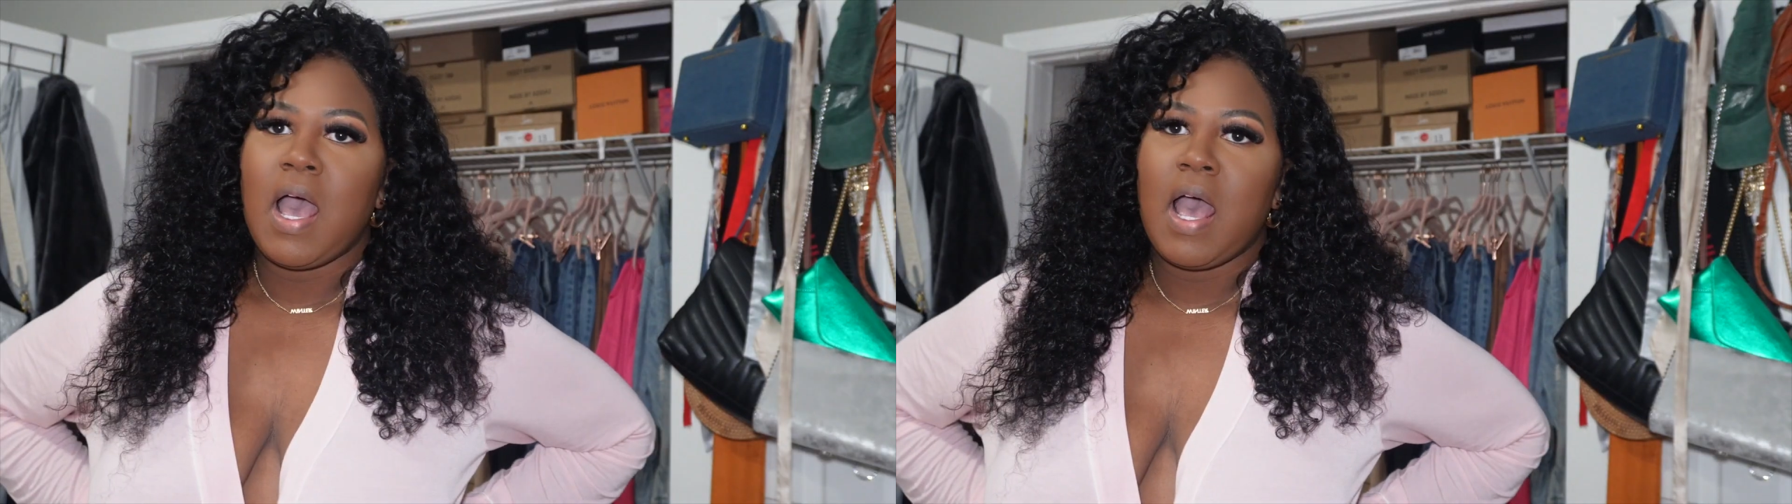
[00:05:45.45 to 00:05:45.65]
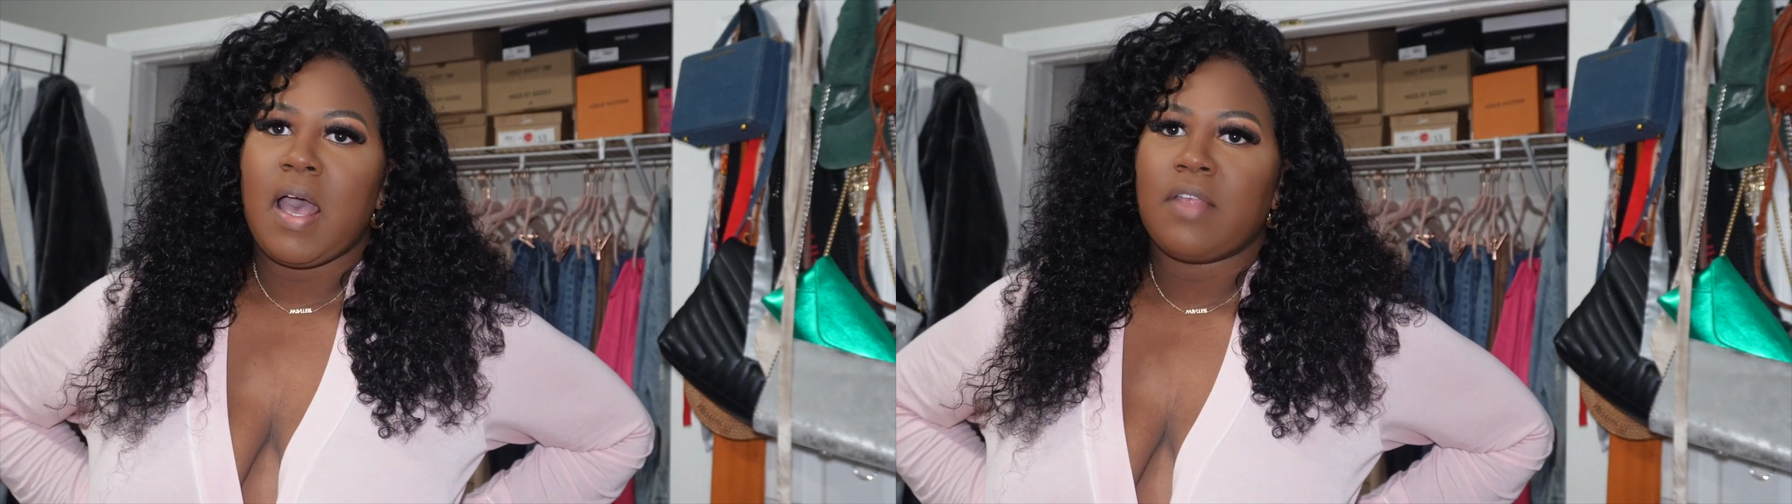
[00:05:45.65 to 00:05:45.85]

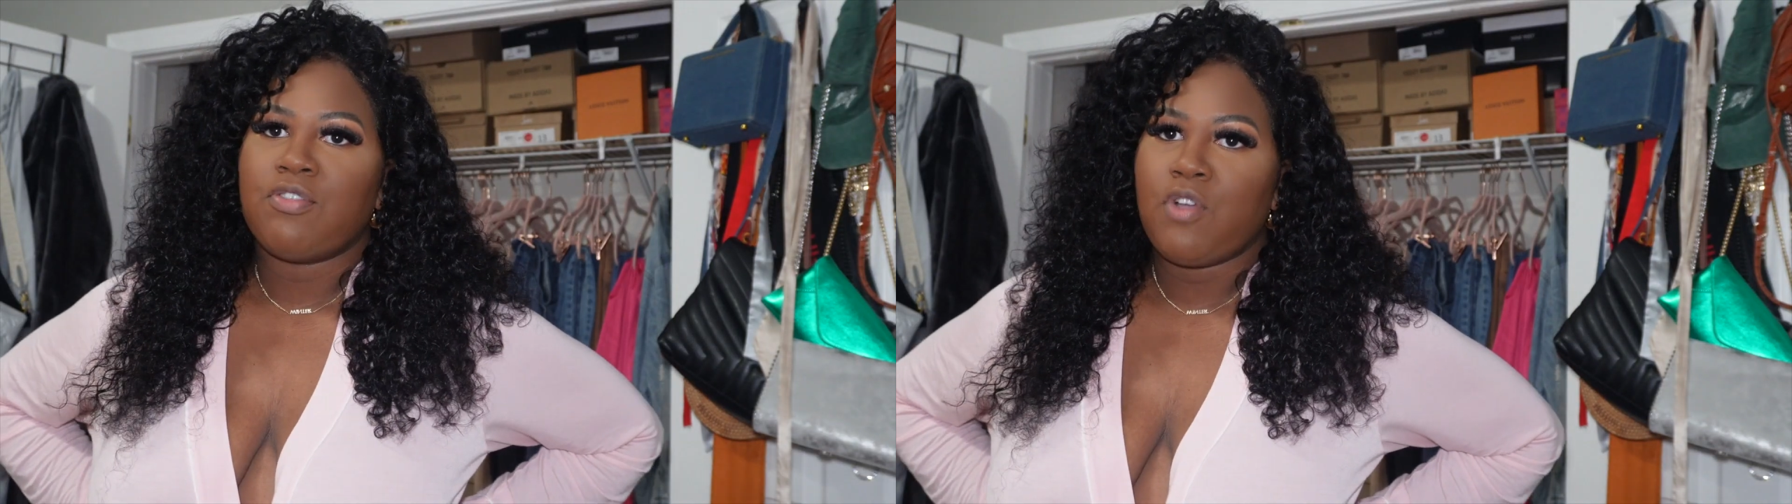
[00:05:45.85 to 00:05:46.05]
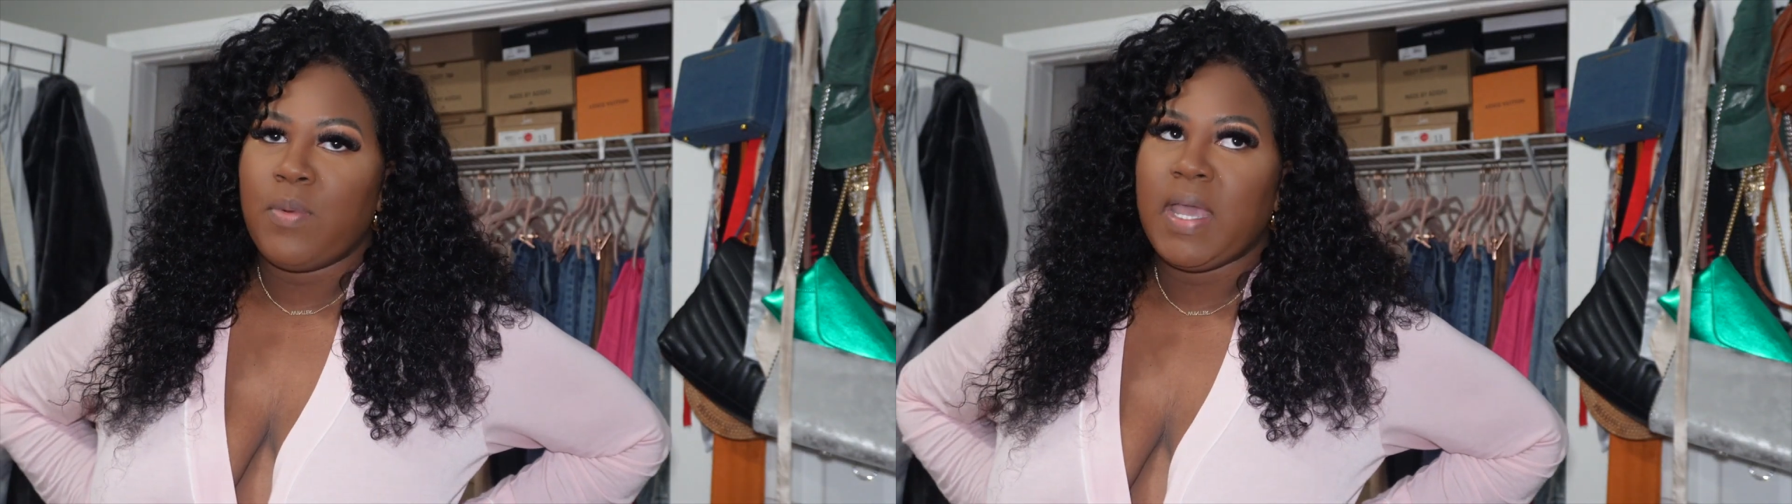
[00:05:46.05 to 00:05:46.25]
I
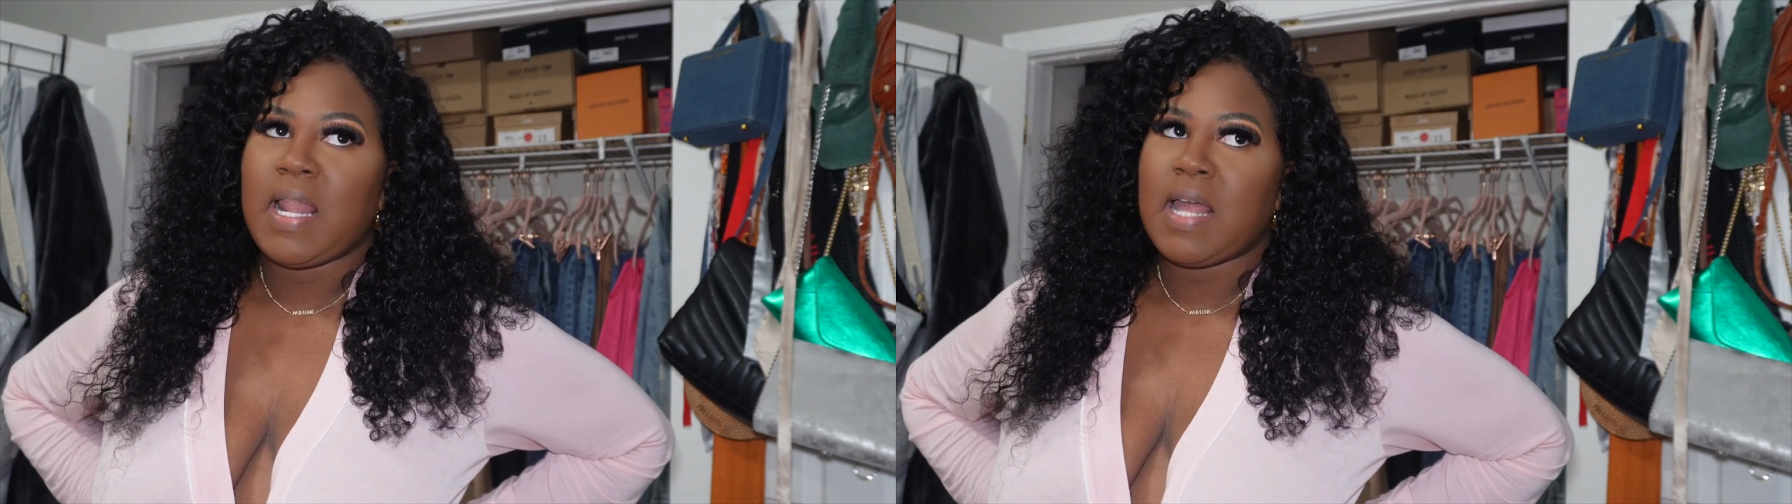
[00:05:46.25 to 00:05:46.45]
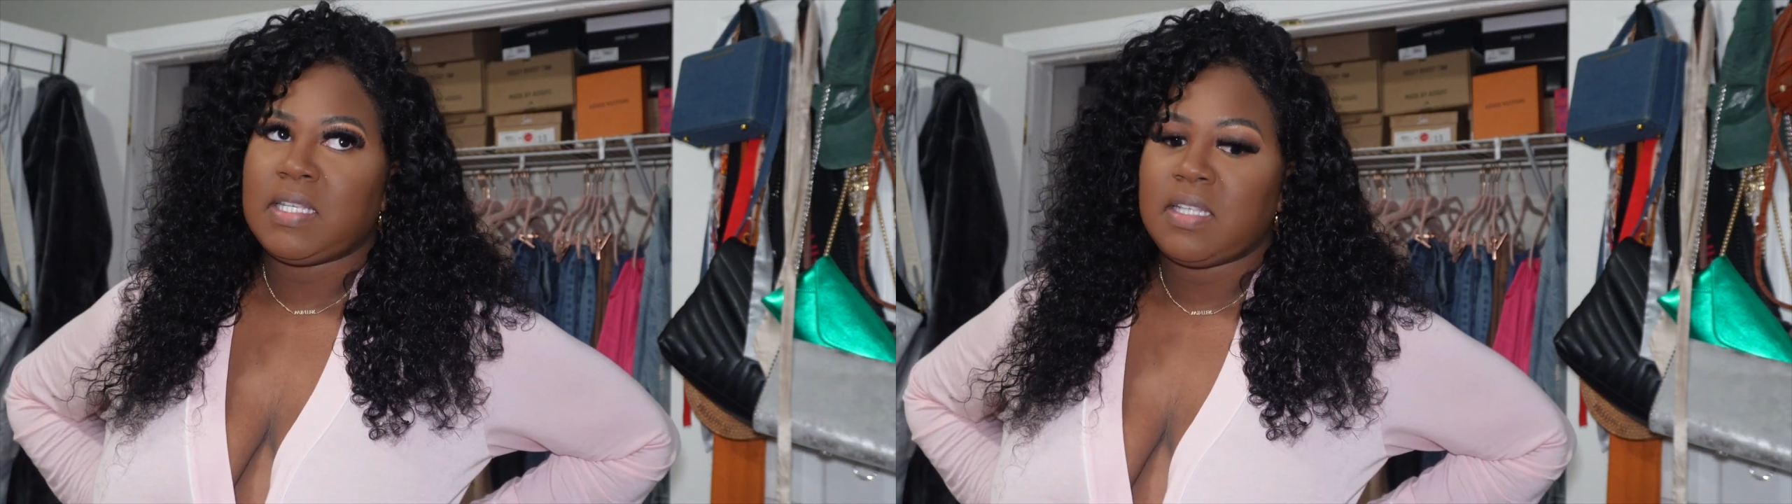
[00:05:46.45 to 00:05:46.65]
threw away a
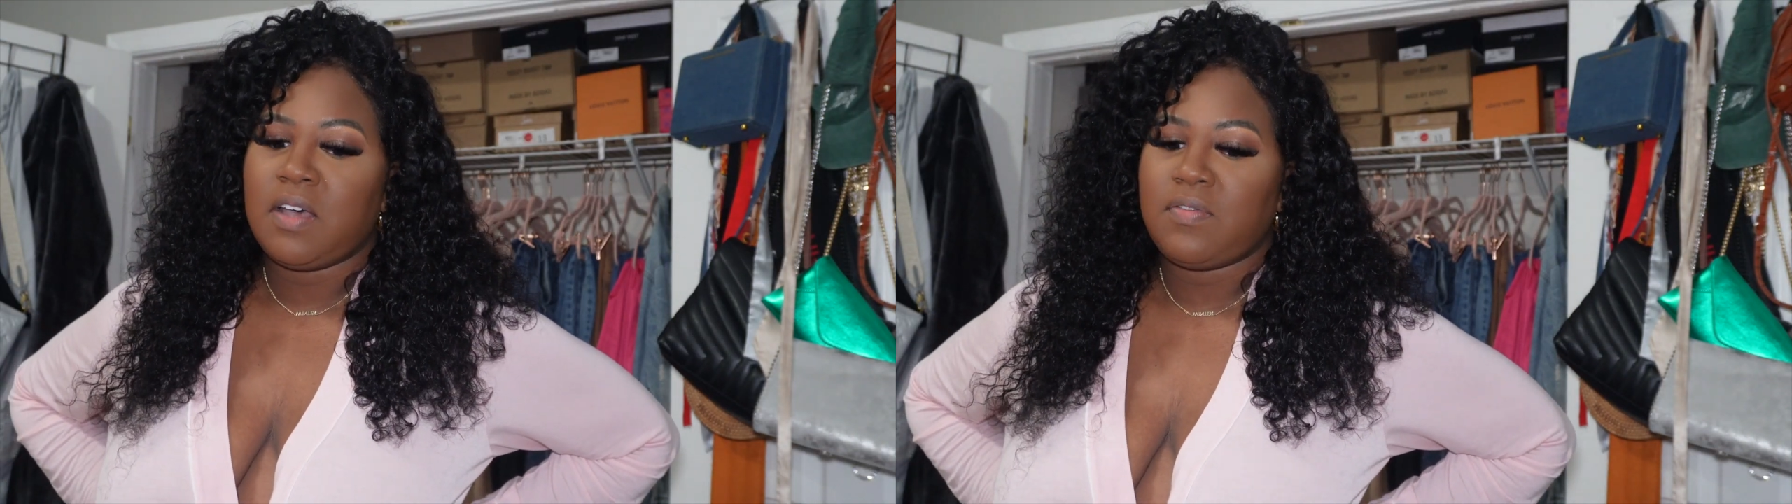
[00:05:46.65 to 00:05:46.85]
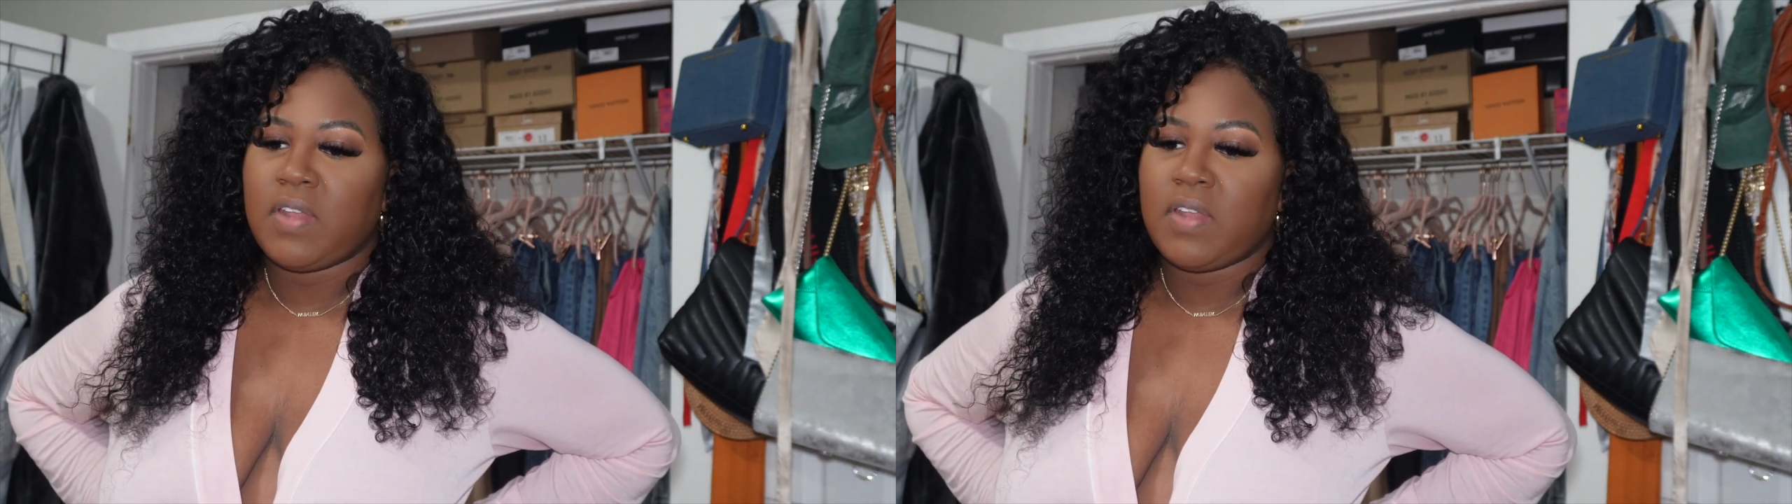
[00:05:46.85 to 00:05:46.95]
lot of stuff